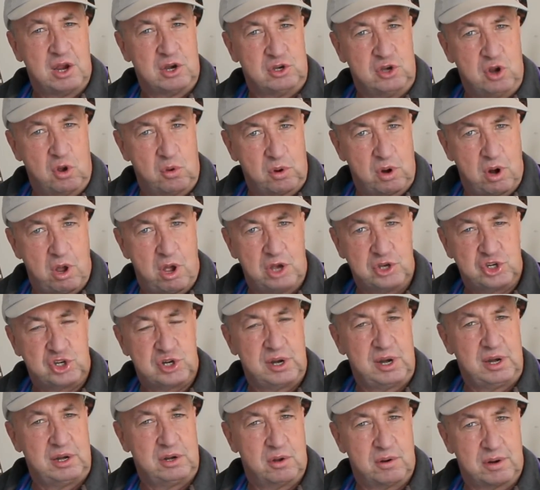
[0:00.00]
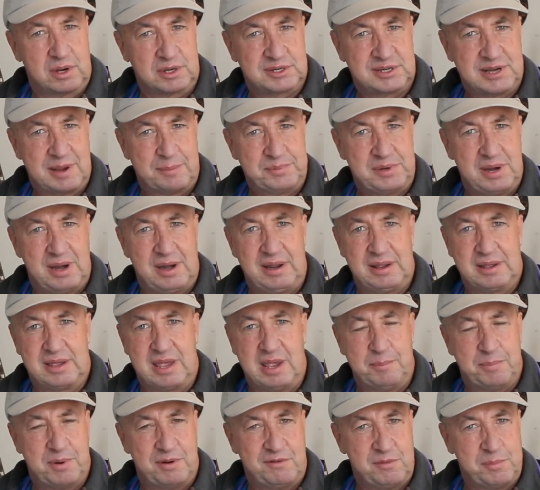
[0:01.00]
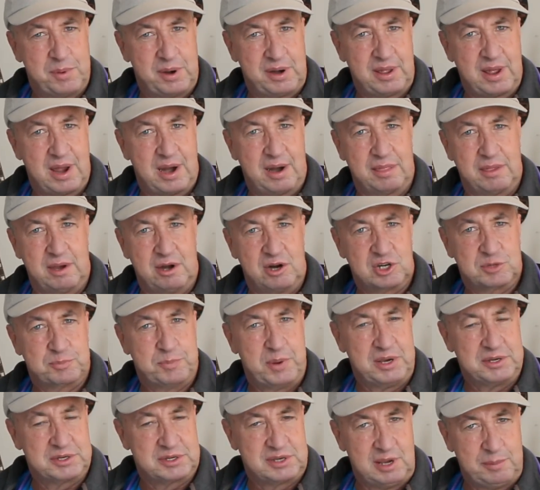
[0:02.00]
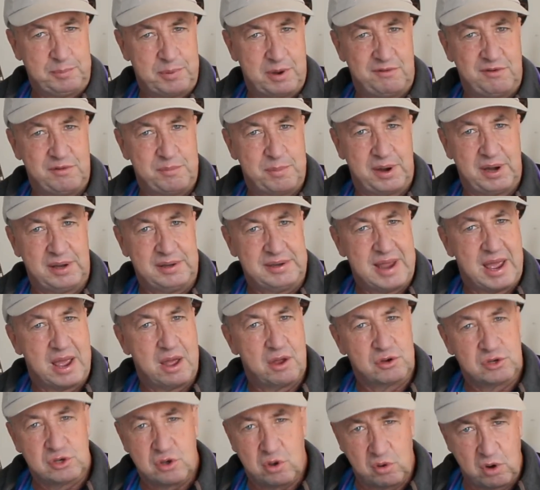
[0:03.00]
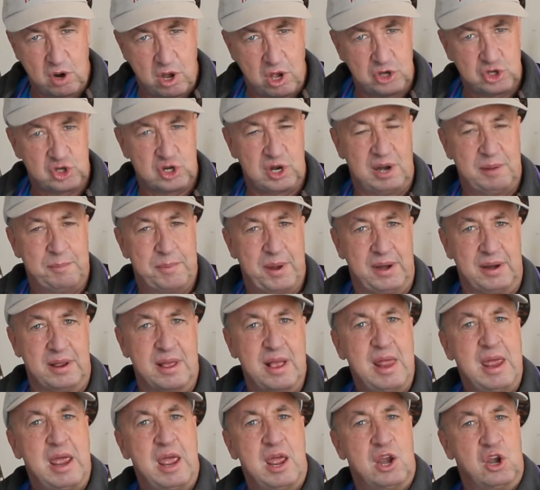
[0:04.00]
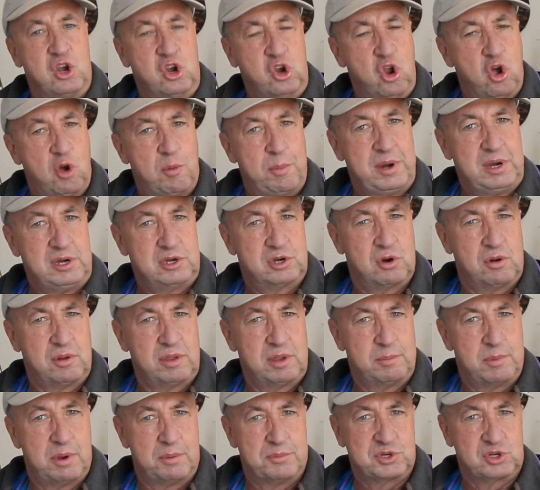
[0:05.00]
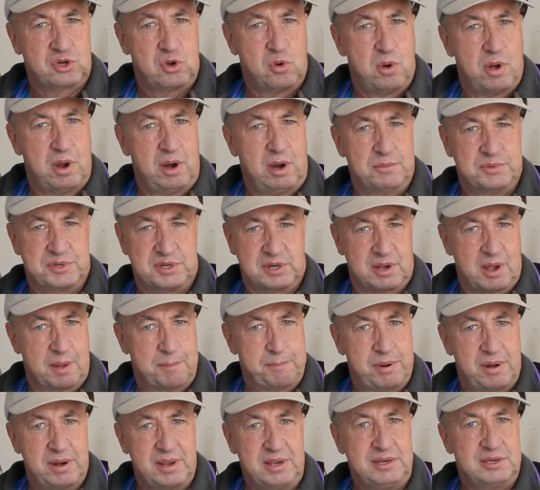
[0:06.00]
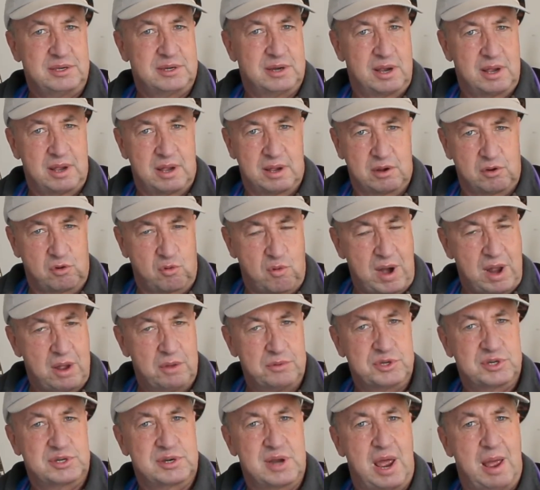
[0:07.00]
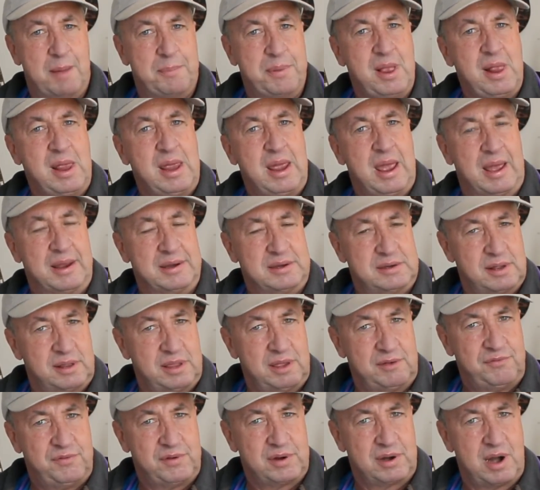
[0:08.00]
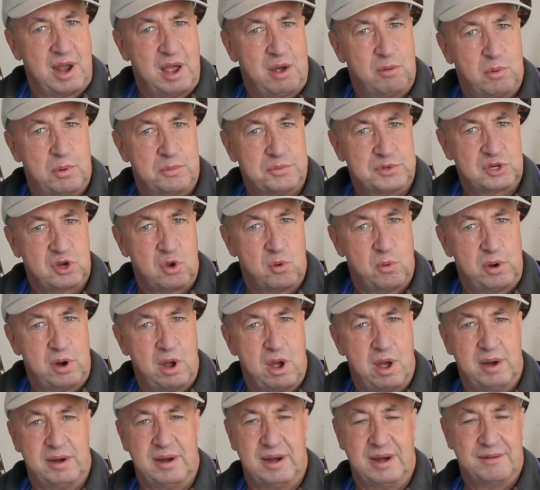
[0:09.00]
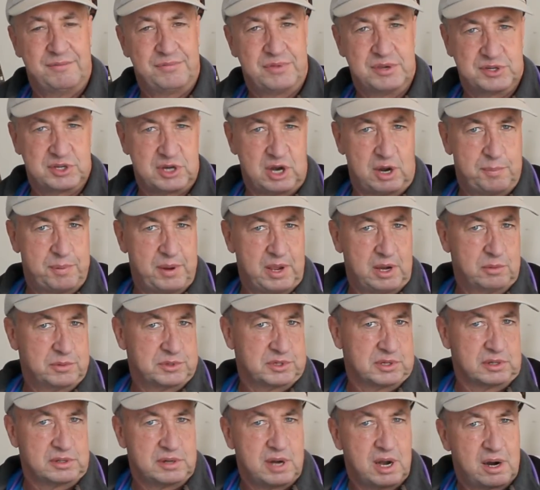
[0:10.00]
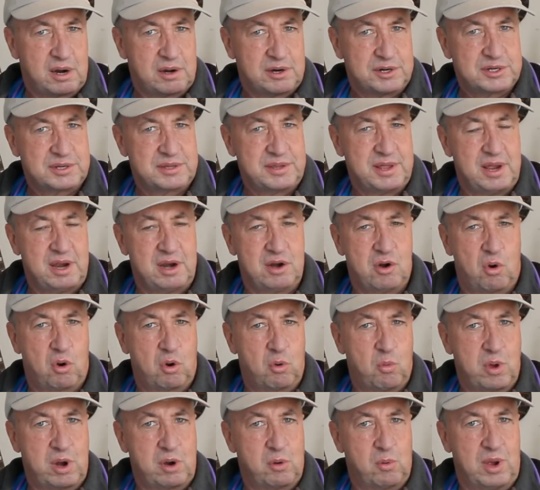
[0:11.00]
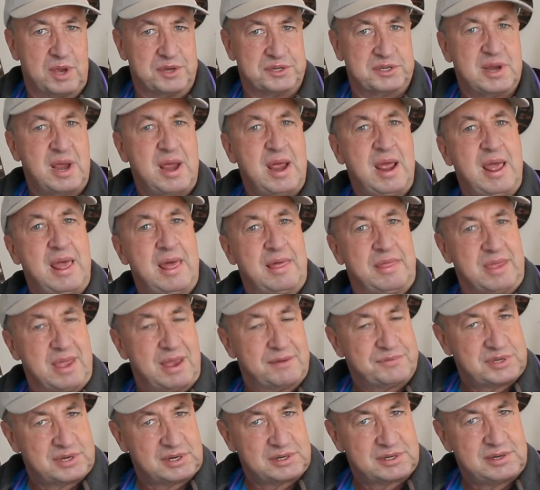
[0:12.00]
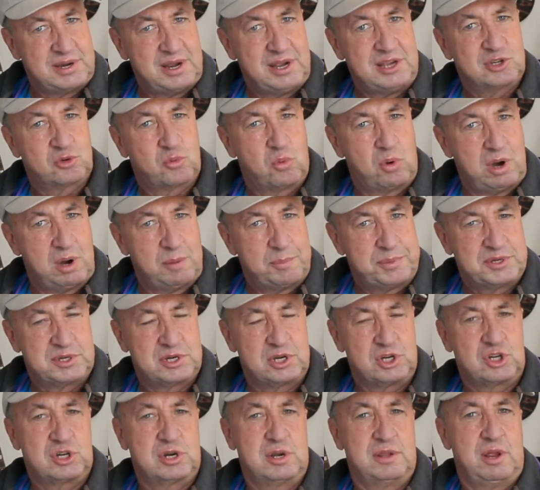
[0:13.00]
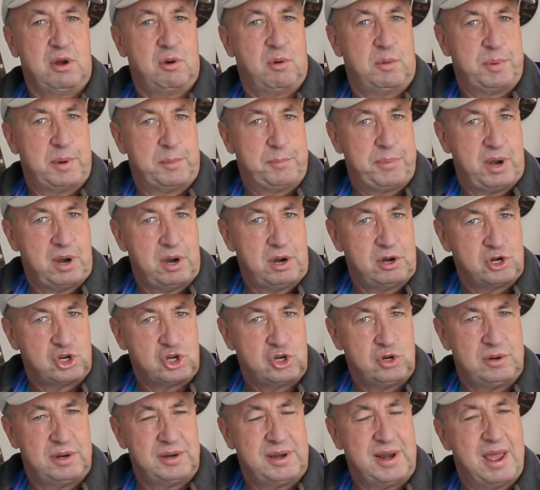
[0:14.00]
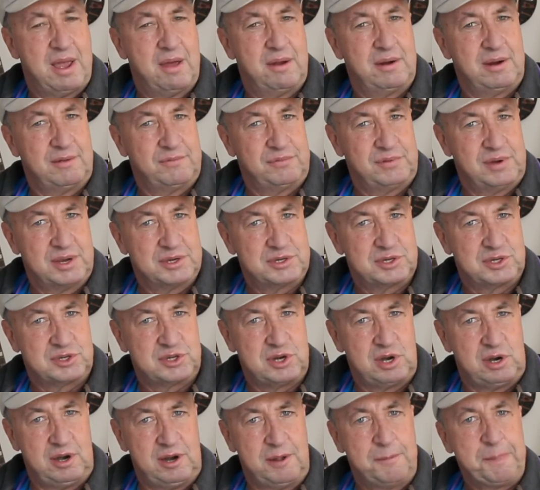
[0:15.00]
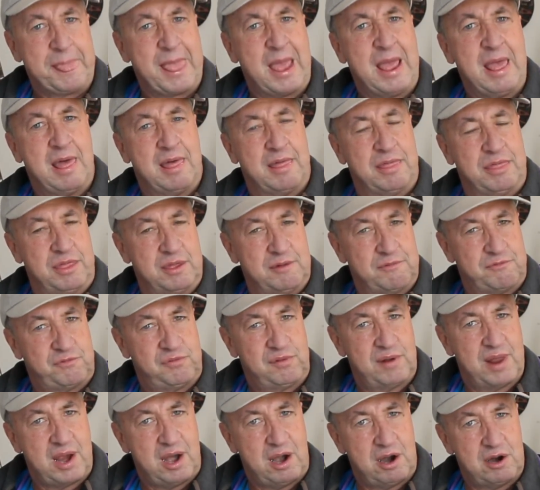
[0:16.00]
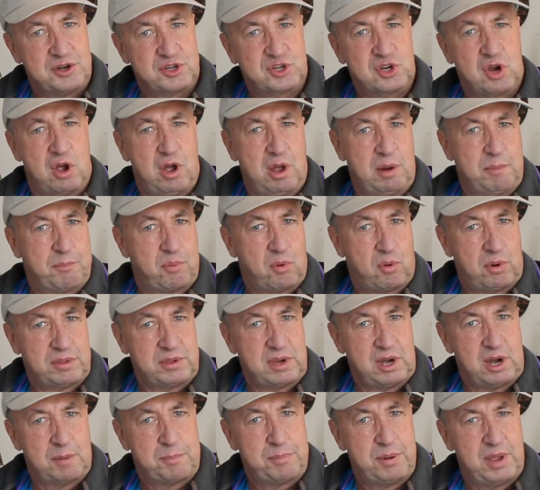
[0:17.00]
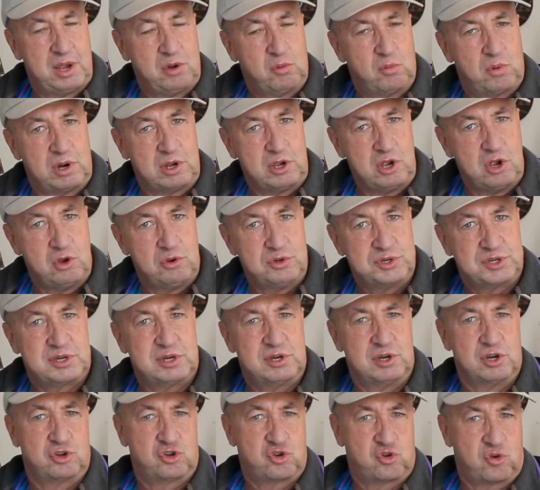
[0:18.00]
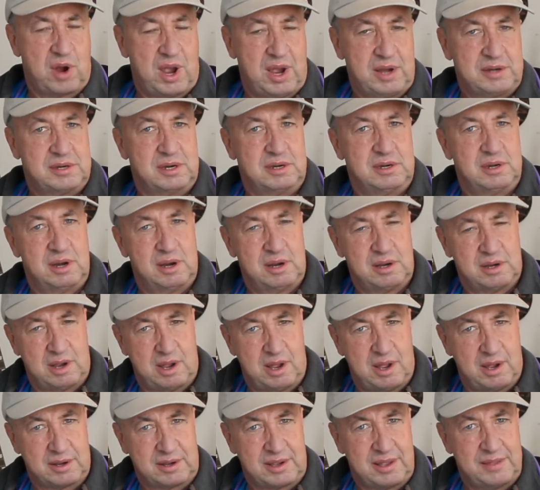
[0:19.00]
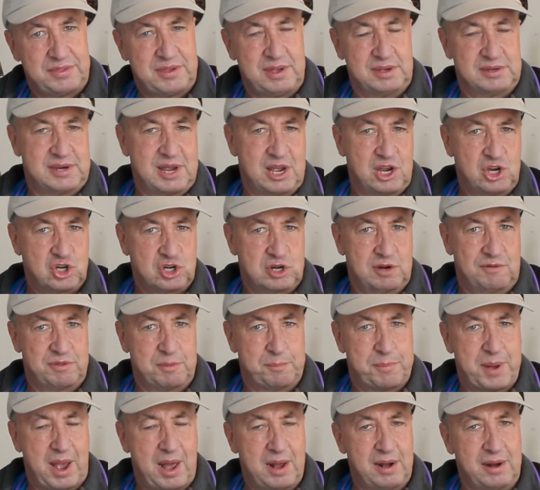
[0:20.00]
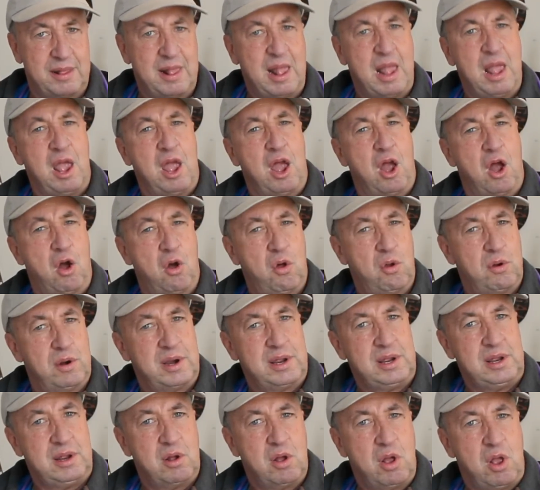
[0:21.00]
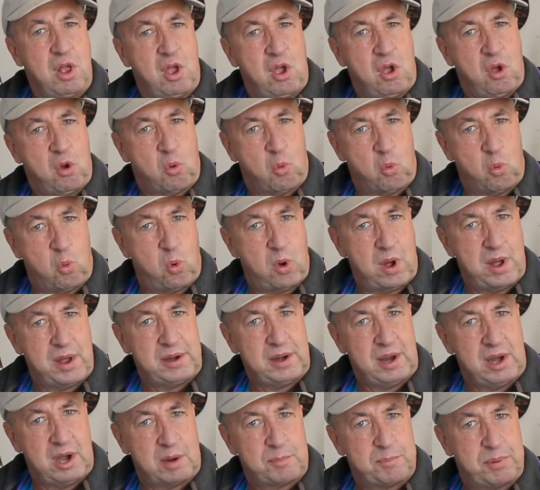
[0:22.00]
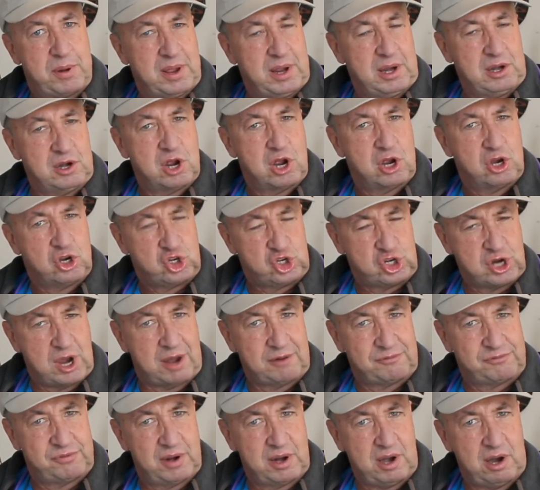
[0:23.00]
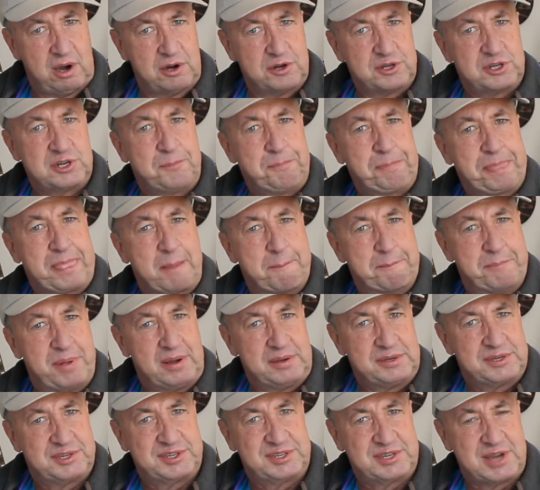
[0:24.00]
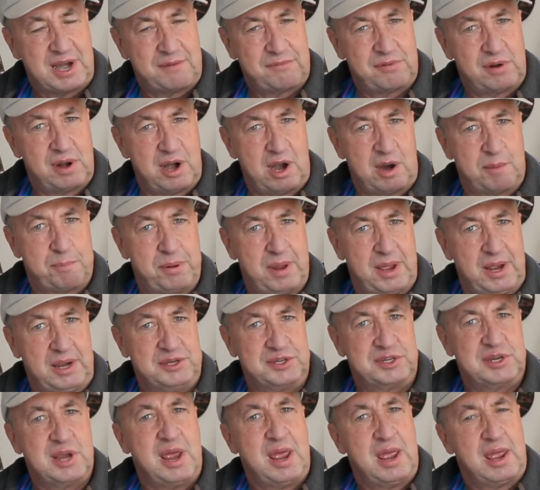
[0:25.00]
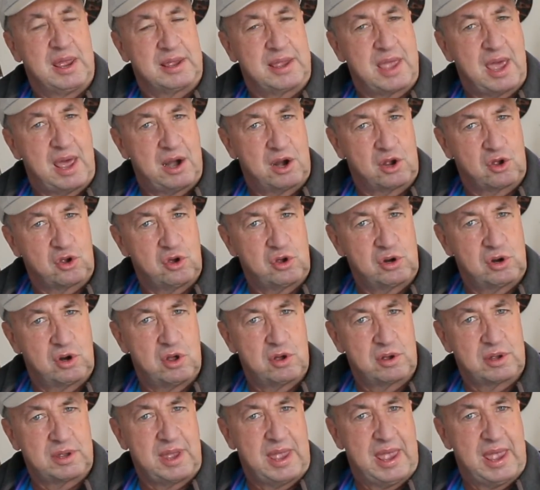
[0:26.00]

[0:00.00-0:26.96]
Don't launch any. Don't accept any. Keep everybody out of the airspace. Keep everybody down. Don't launch anybody. Nobody told them what was going on. It was a complete ground stop until they figured out what was going on and if this airplane was a terrorist thing or what it was. The F-16s were in position. They were prepared to shoot it down if necessary. The flares on board the airplane were used to try to get the attention of the pilot. Only one airplane shot flares, but several airplanes got a good look